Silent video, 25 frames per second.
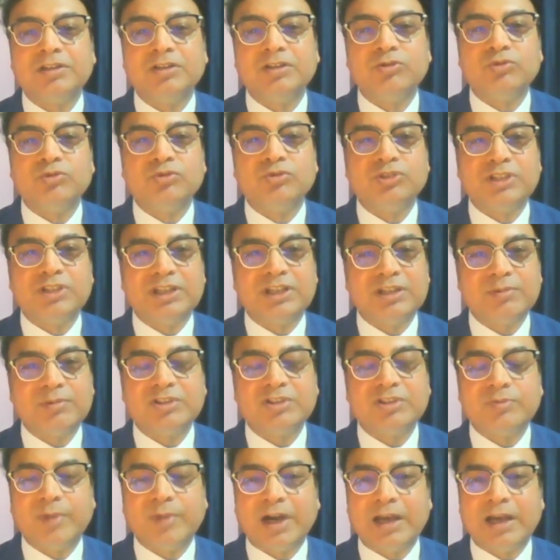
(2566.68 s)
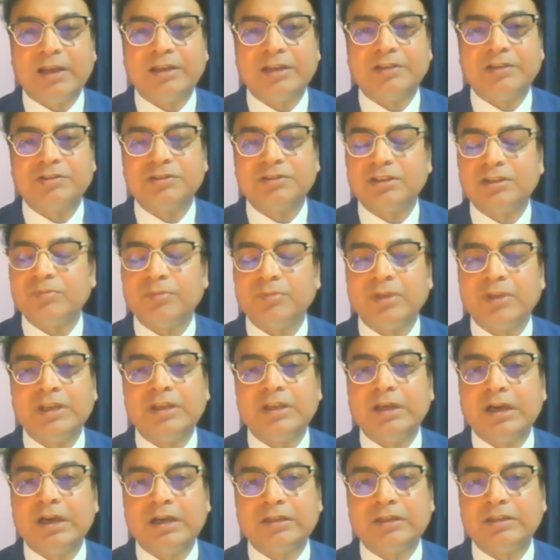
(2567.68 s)
due to gender-based violence and
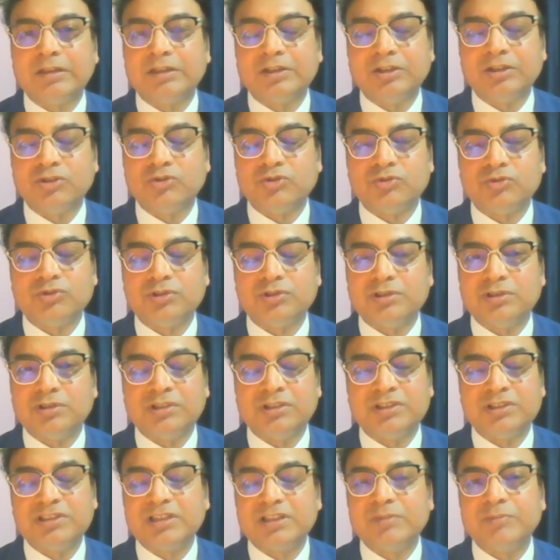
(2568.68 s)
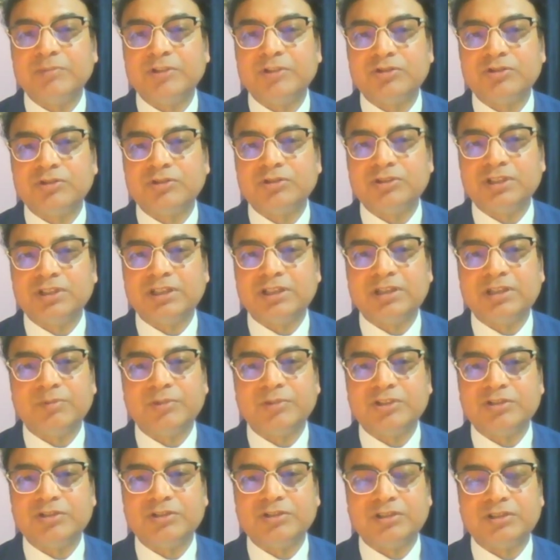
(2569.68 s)
many other issues, discrimination,
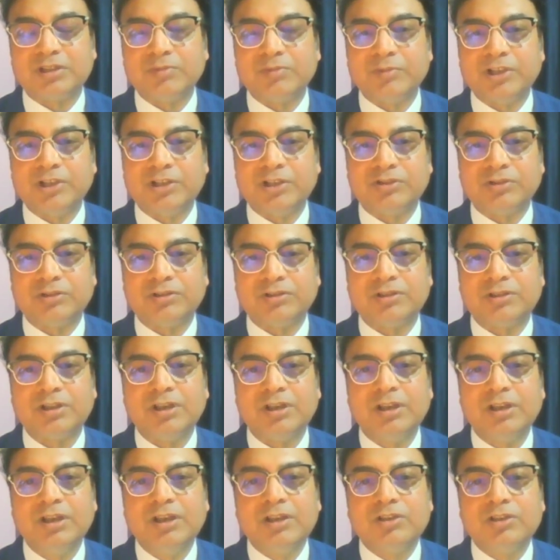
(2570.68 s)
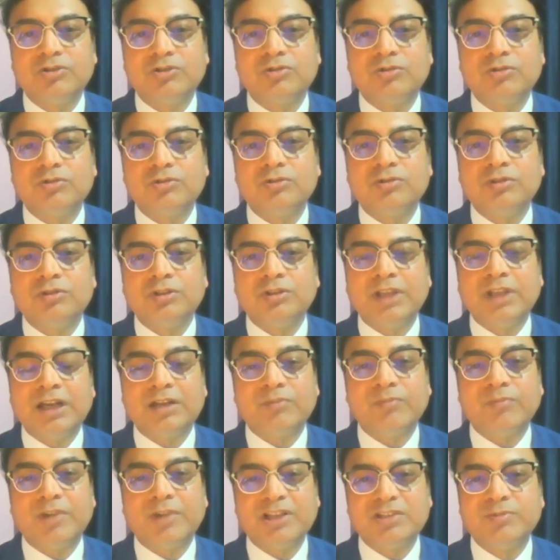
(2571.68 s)
gender-based discriminations. So
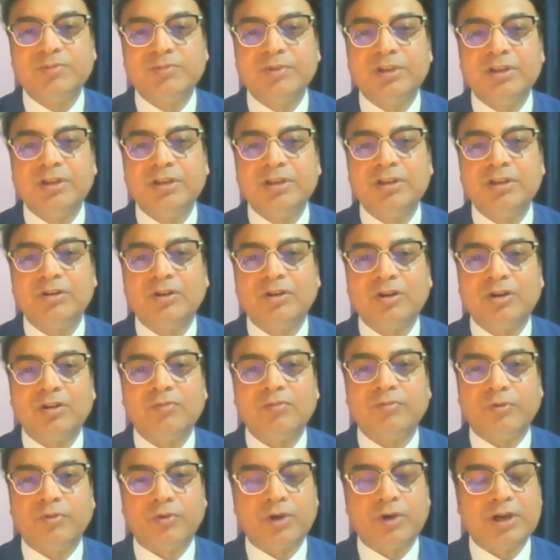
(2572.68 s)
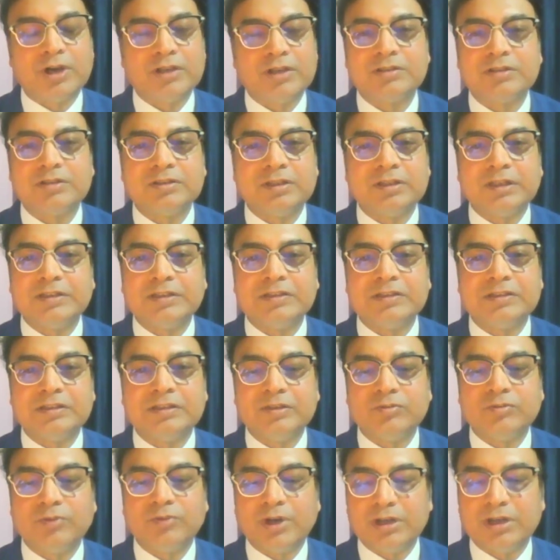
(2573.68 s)
that must be on focus. That is
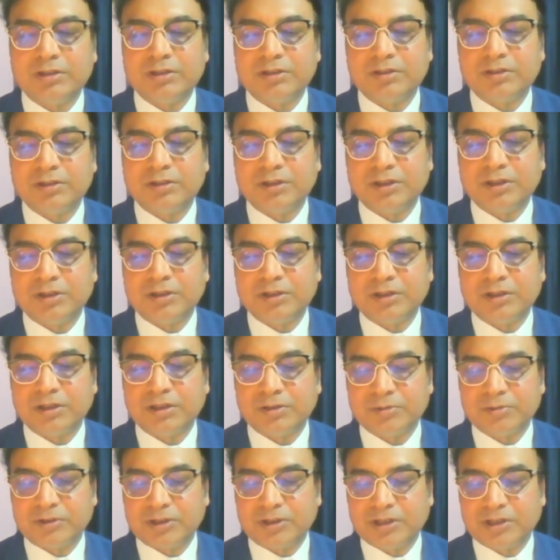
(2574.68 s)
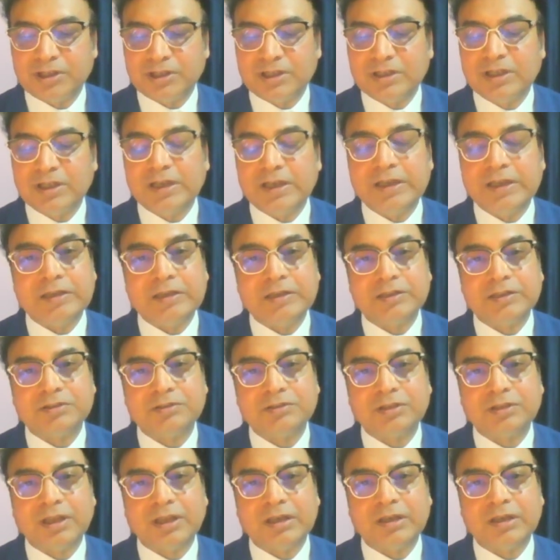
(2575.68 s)
the one critical
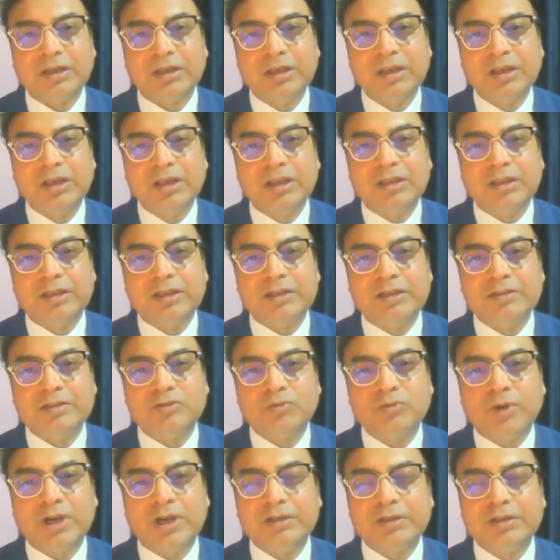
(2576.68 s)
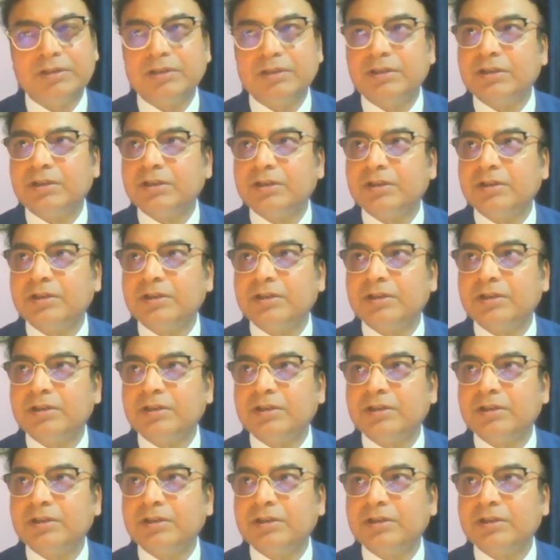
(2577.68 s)
areas. And there is one